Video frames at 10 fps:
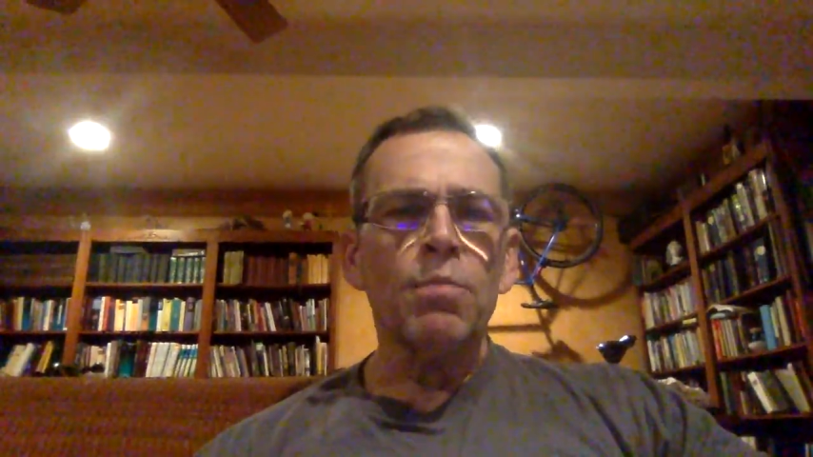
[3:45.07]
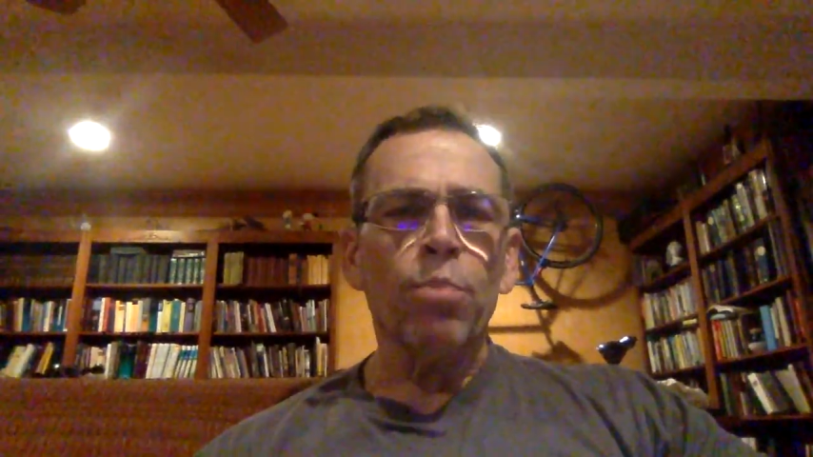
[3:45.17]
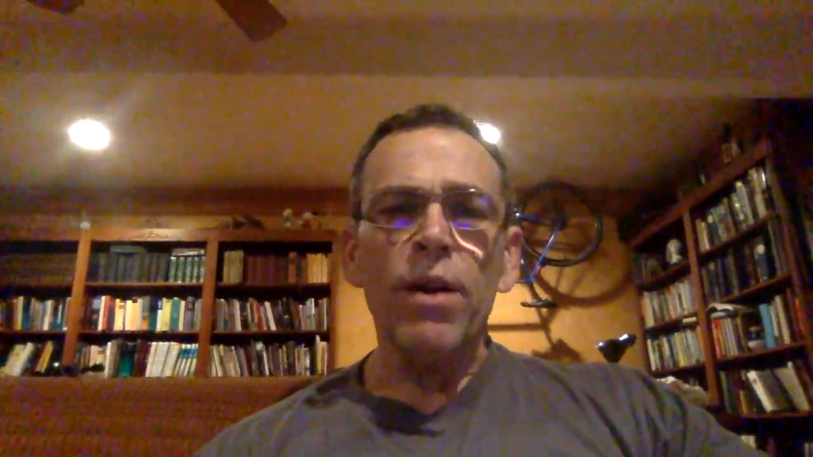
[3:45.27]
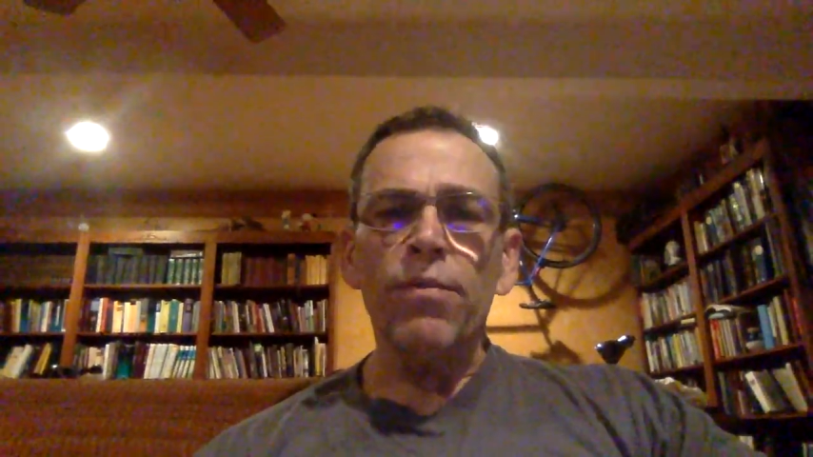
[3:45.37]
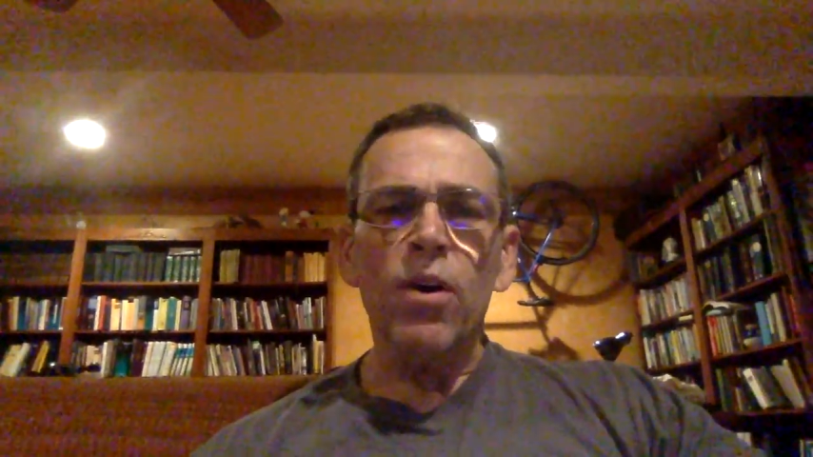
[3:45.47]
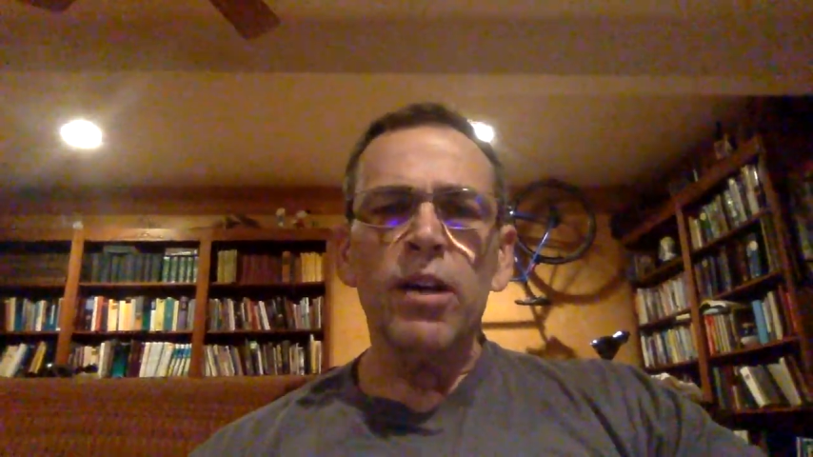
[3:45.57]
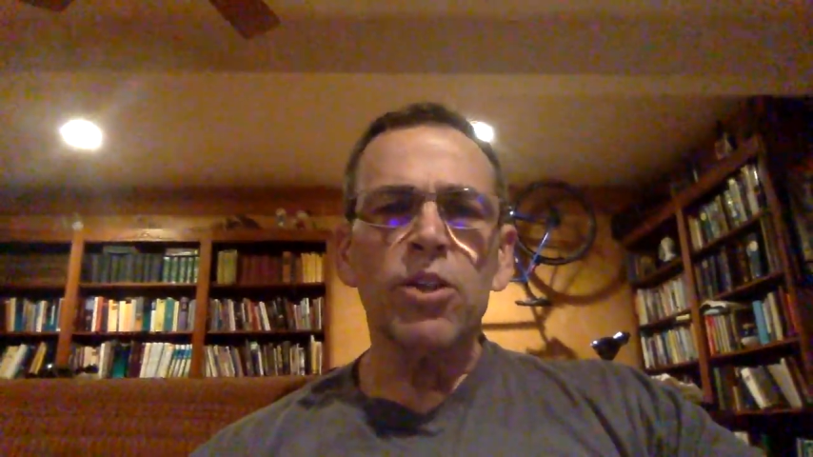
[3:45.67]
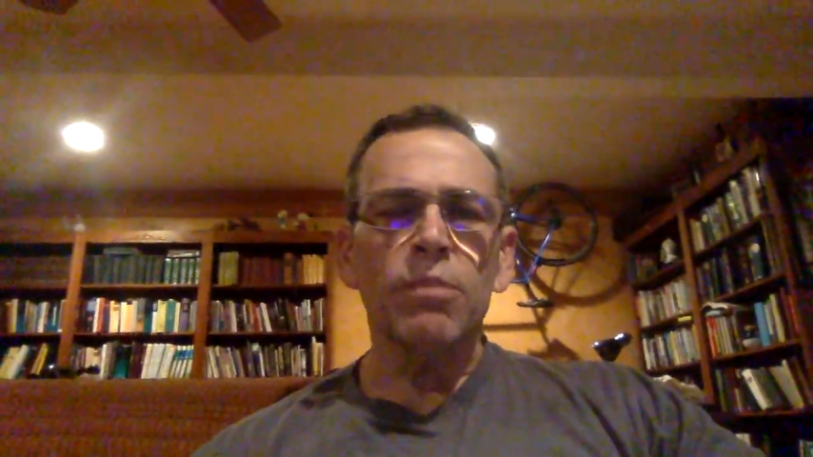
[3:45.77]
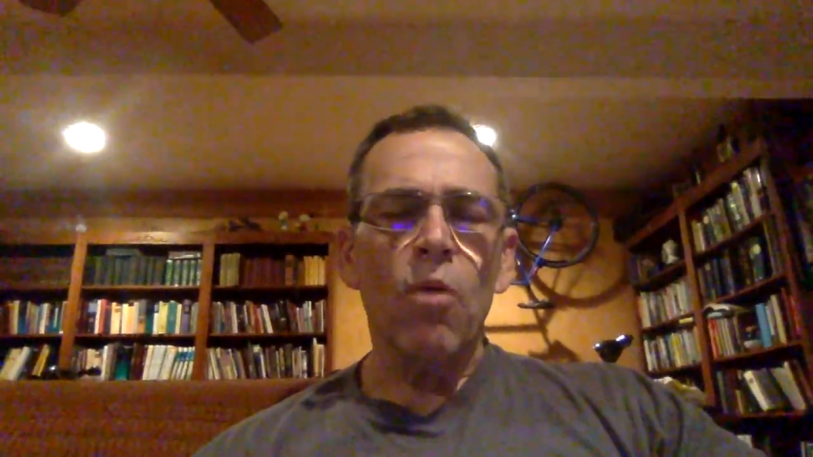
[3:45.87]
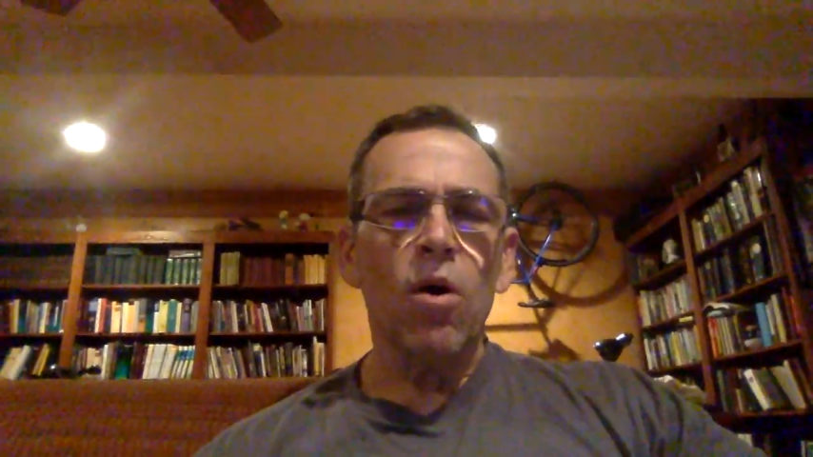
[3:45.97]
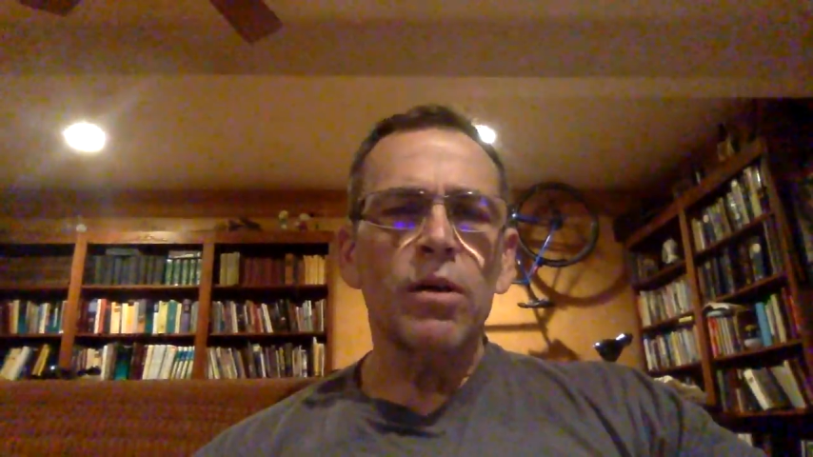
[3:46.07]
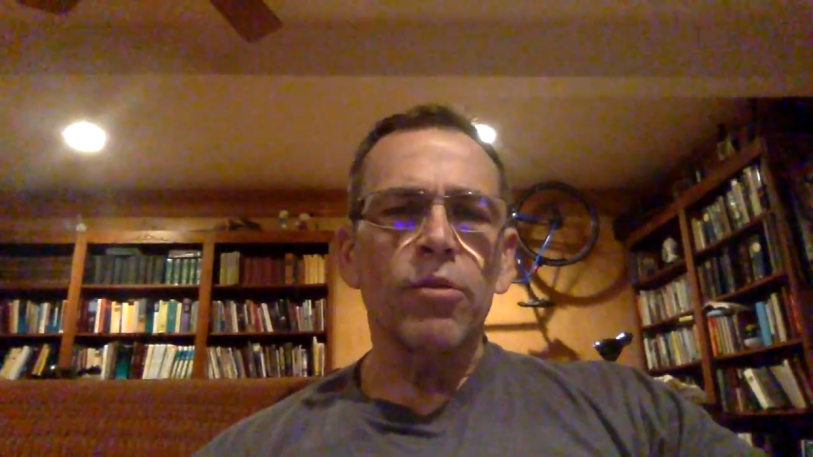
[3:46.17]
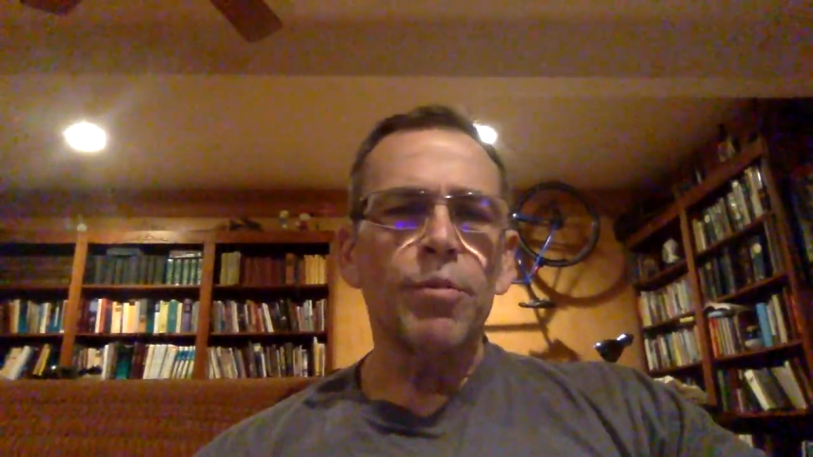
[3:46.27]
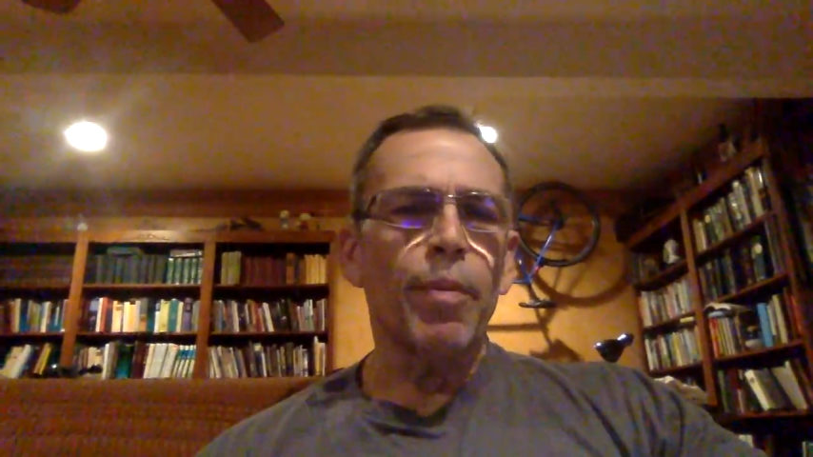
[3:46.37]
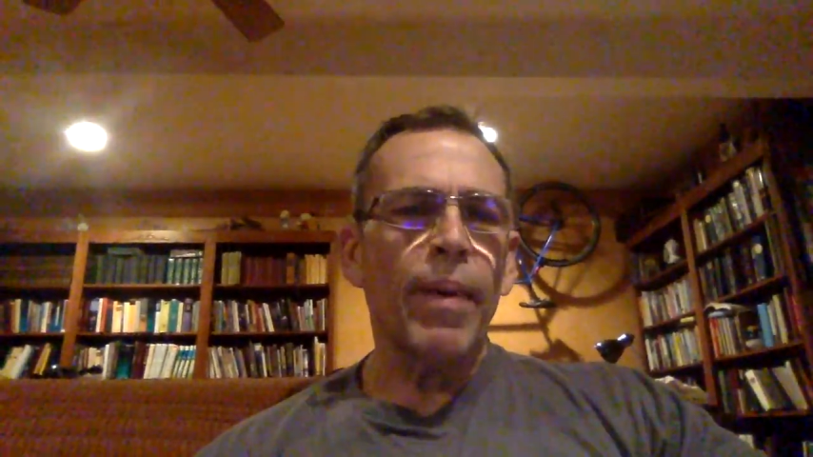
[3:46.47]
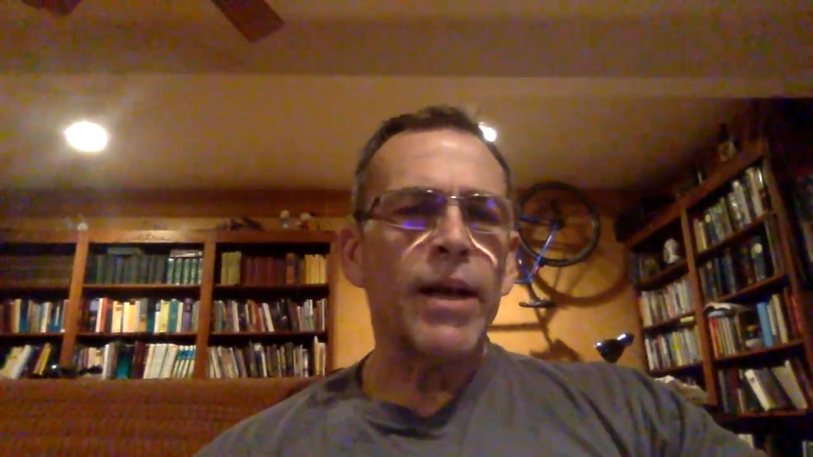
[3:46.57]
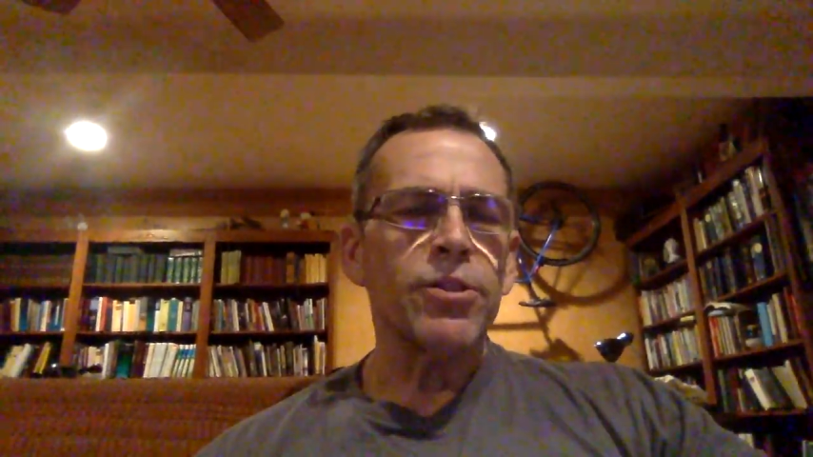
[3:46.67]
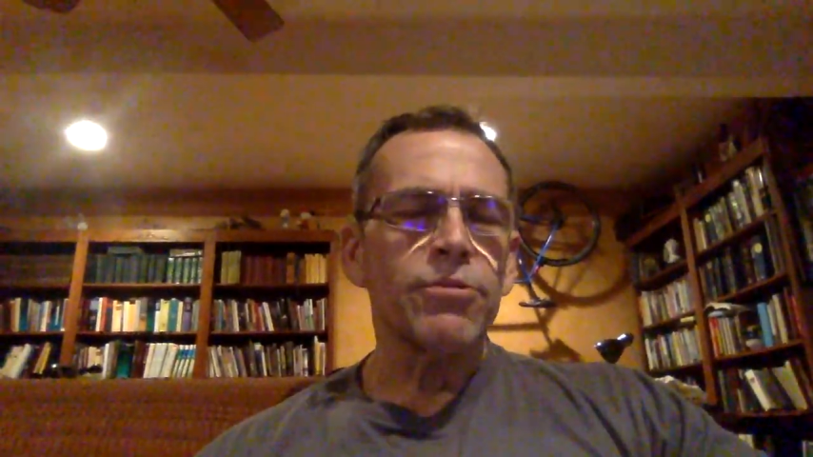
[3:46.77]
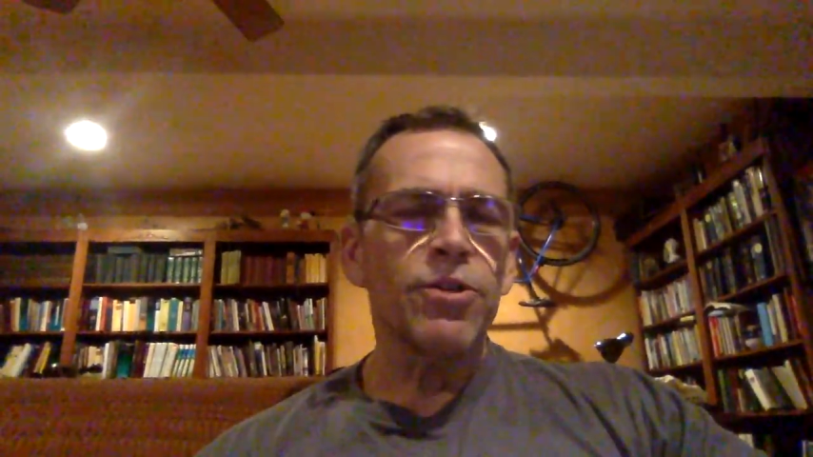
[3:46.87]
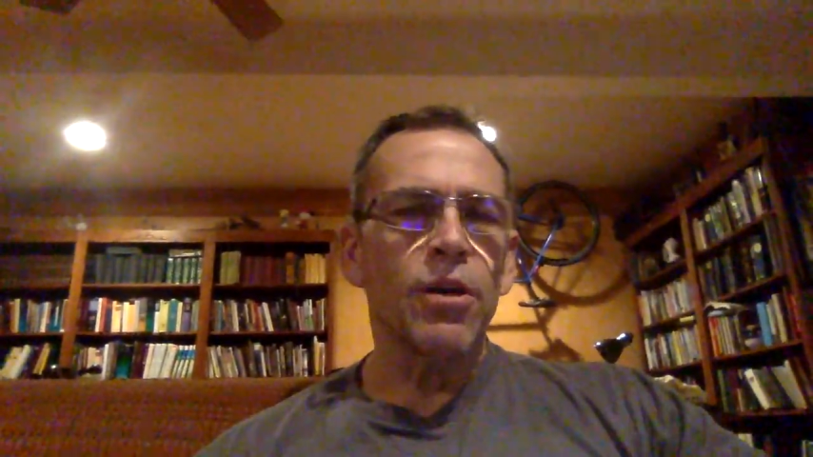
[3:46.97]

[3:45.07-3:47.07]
Pray for us tomorrow. A group of pastors